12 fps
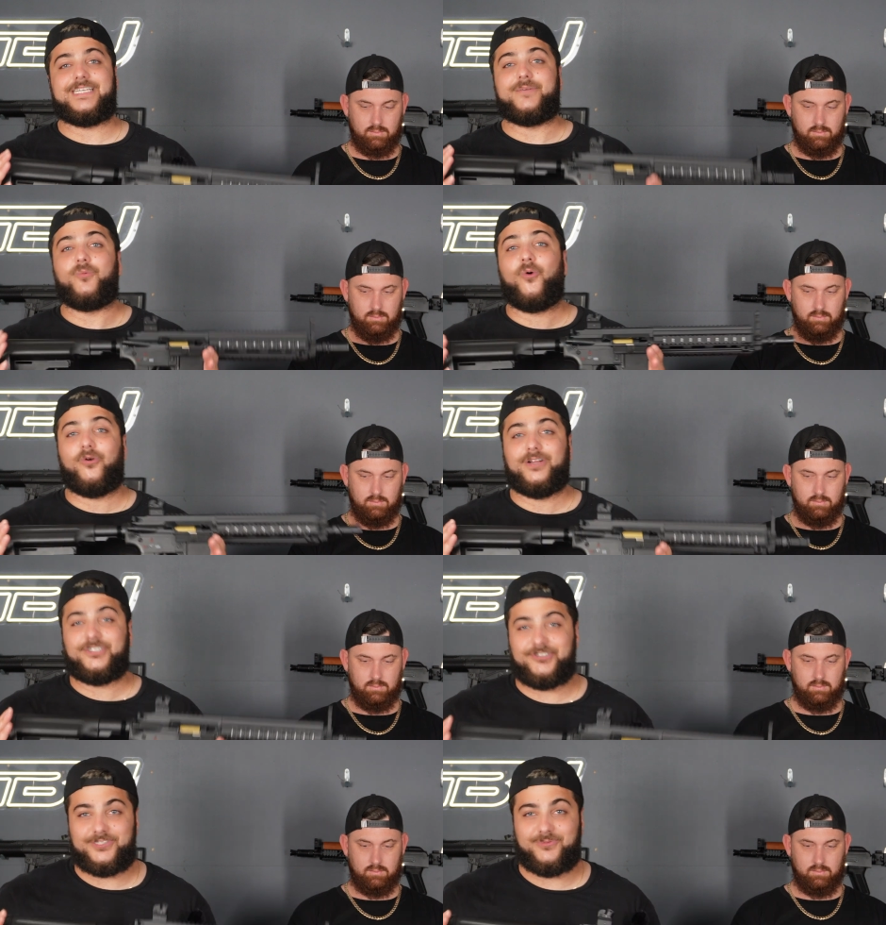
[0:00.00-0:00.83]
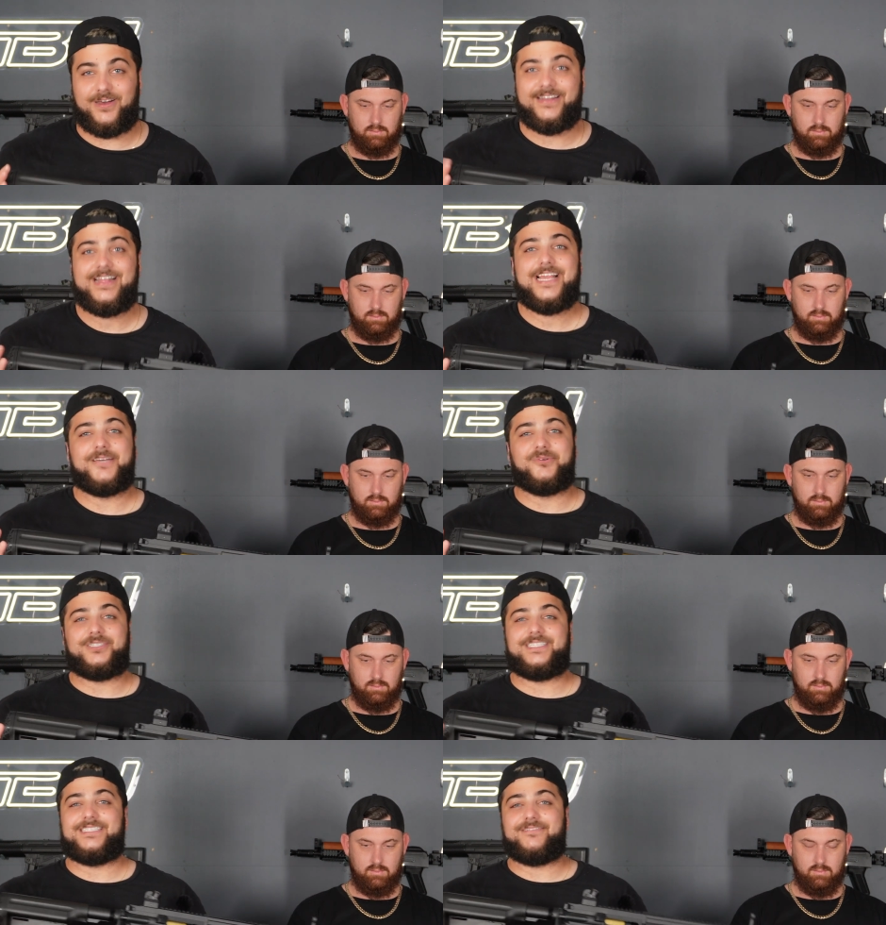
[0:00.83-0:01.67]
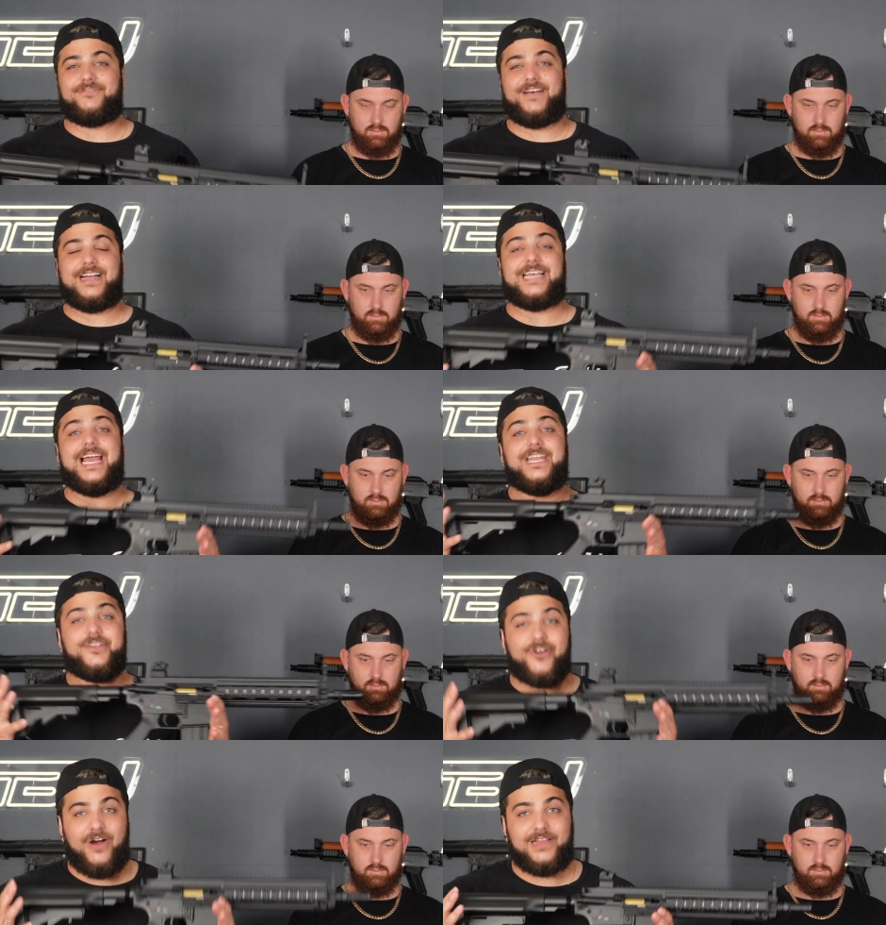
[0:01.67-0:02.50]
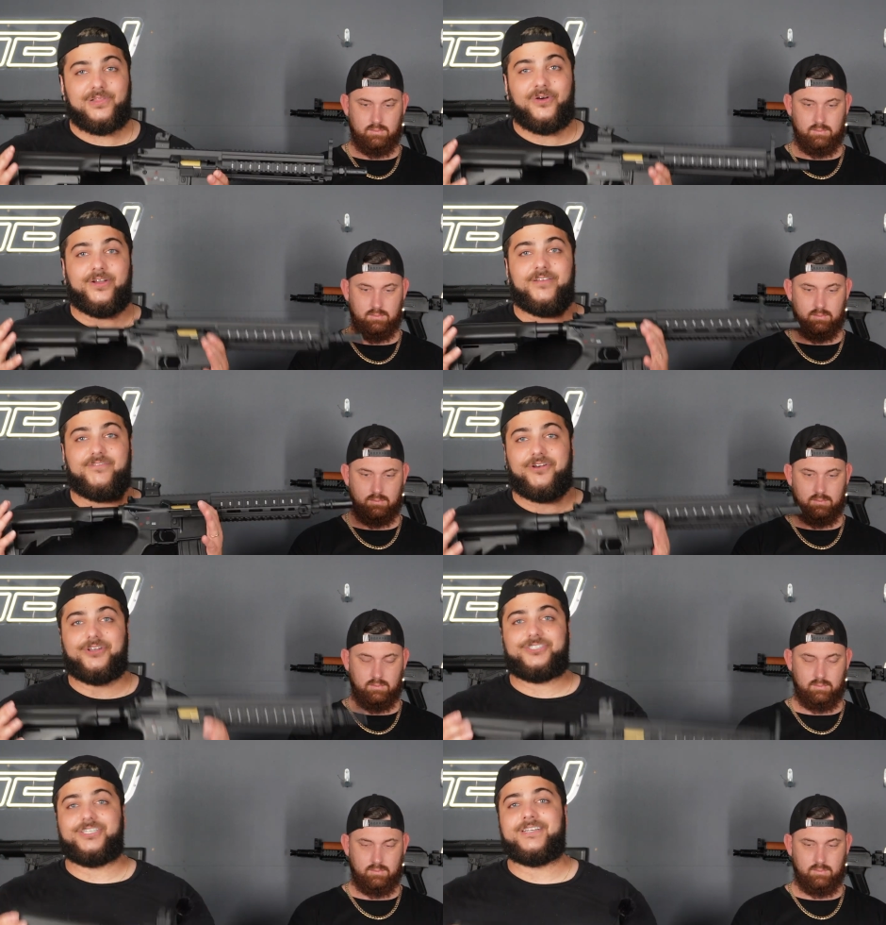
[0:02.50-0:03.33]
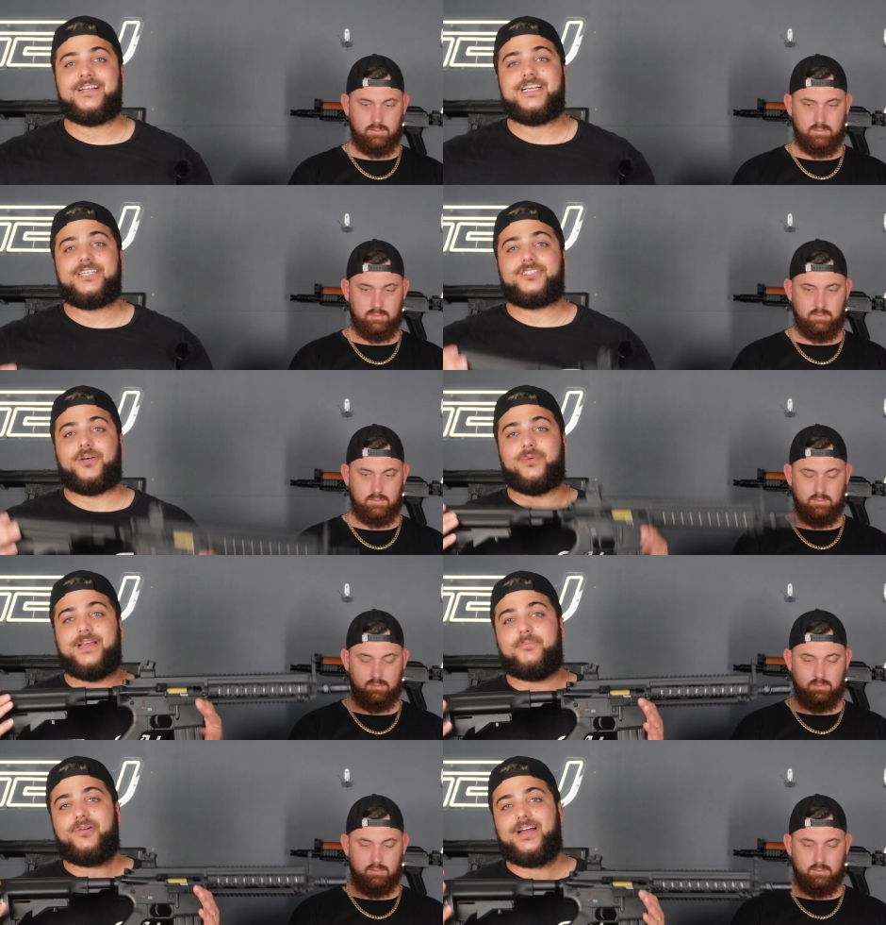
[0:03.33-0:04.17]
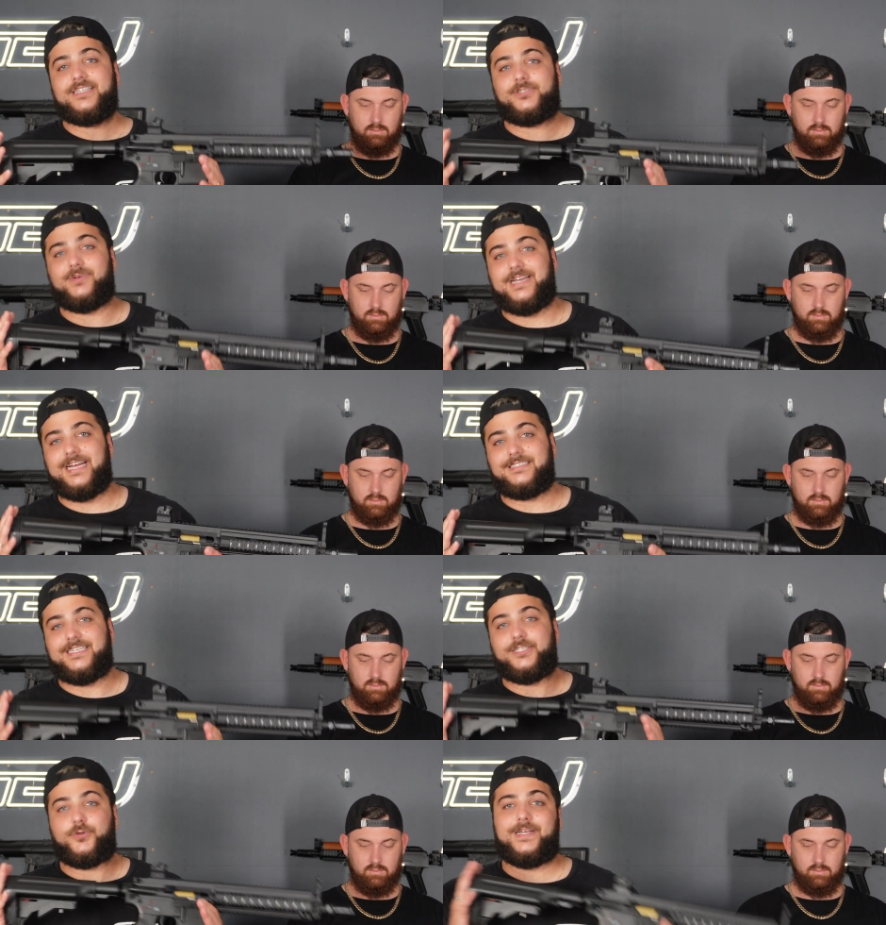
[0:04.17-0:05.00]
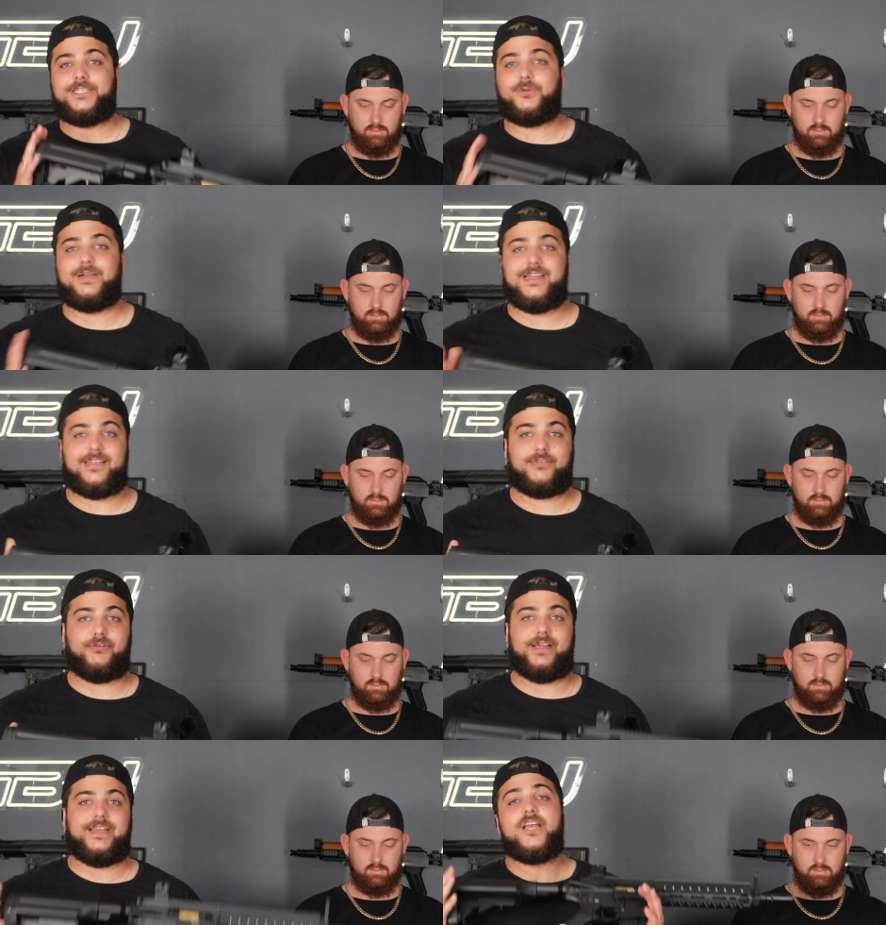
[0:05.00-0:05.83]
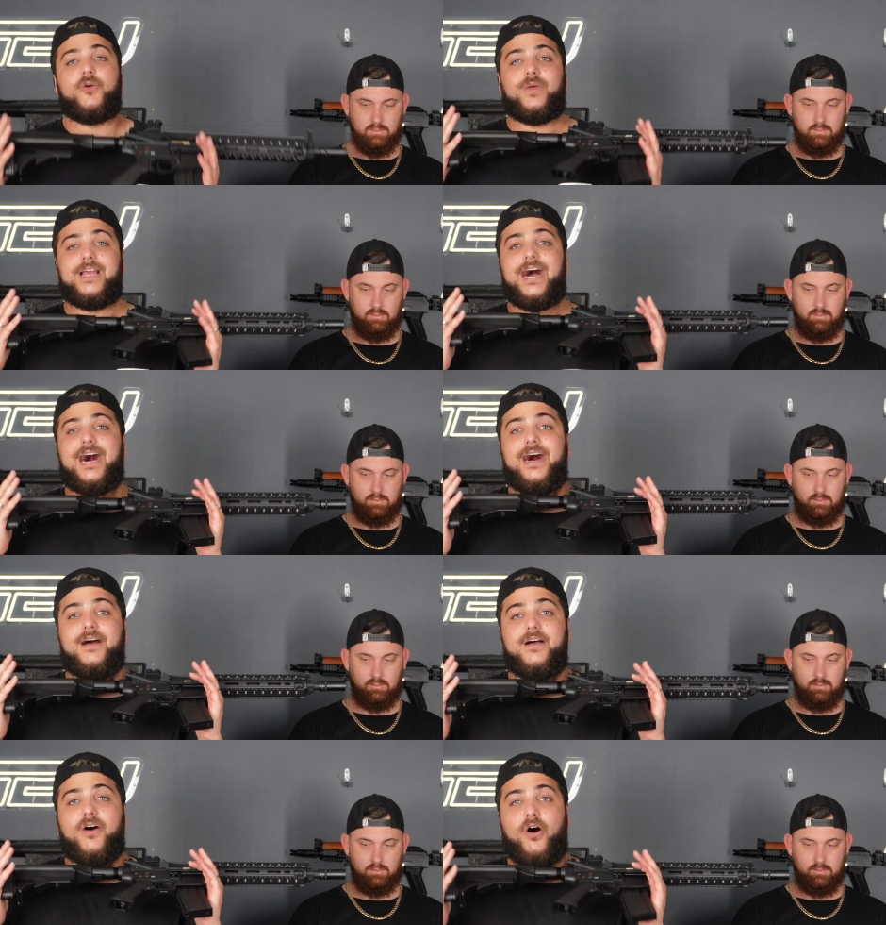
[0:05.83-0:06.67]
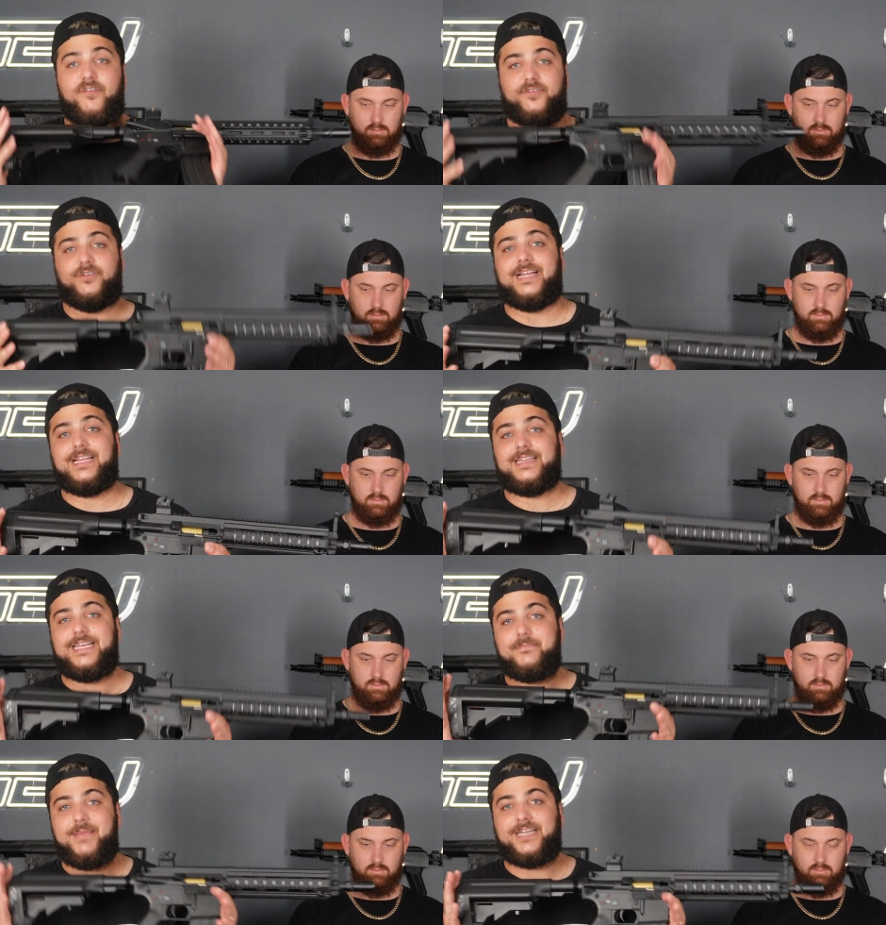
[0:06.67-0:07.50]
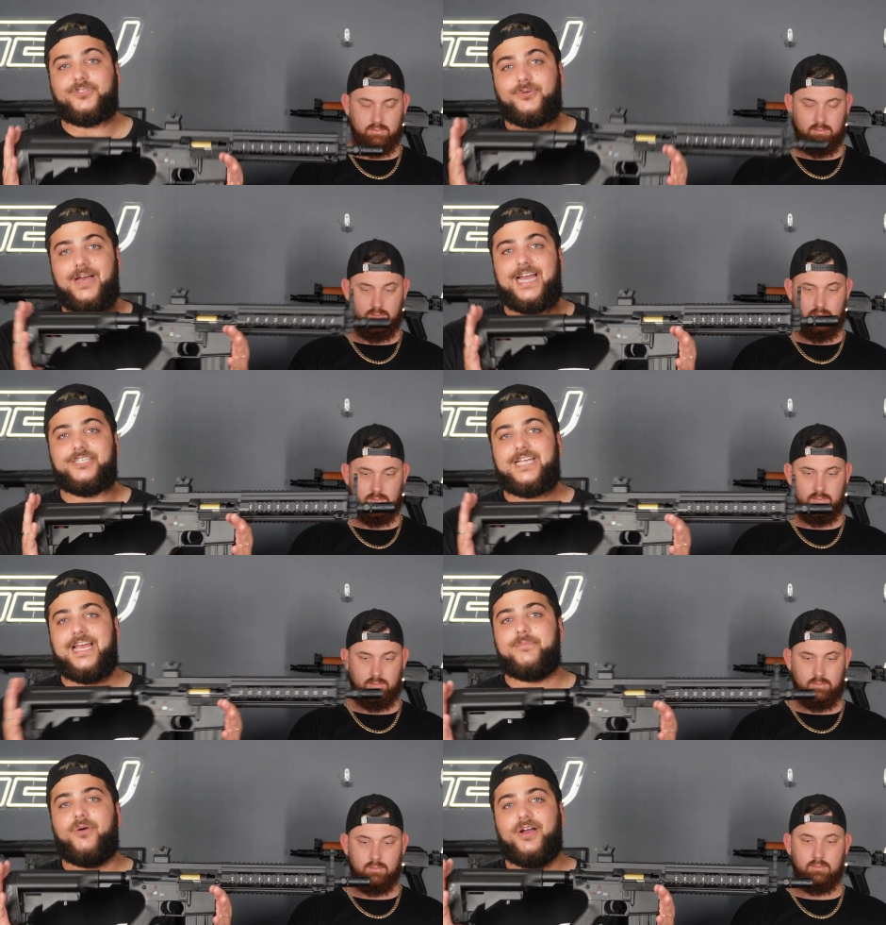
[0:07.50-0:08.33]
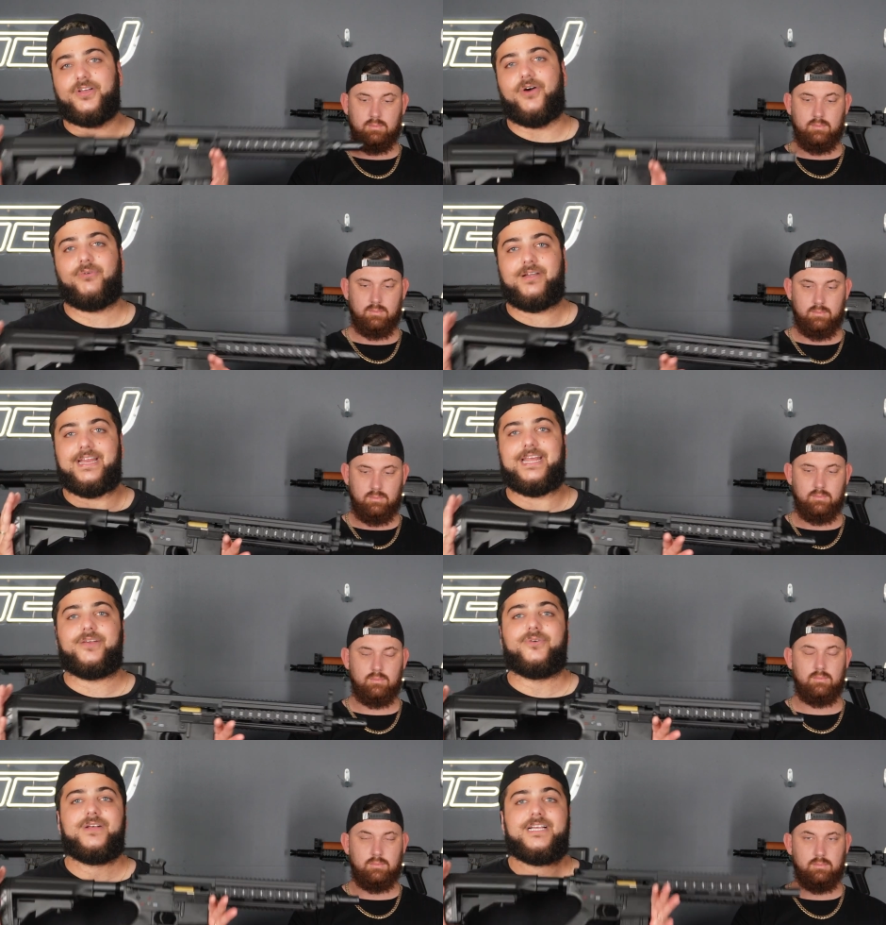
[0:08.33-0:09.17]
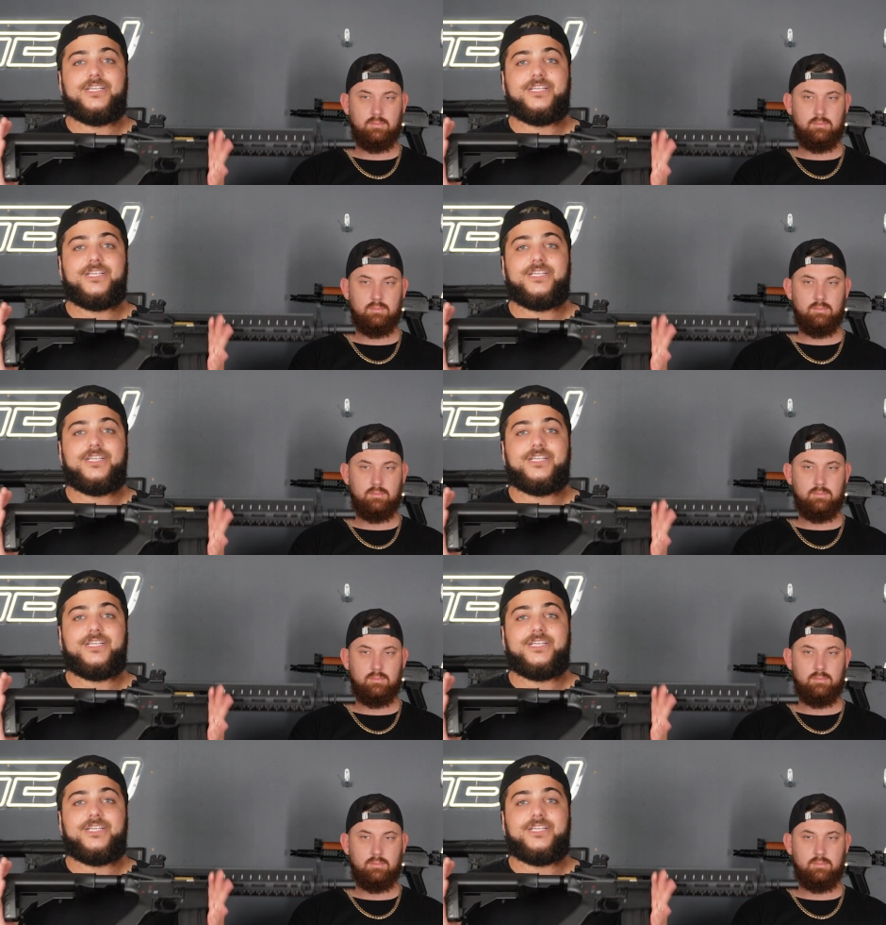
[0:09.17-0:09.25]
Speaker 1: the War Interest one, which is in fact a nylon version. So we are proud to announce that 2023, we are offering the metal HK by Golden Eagle.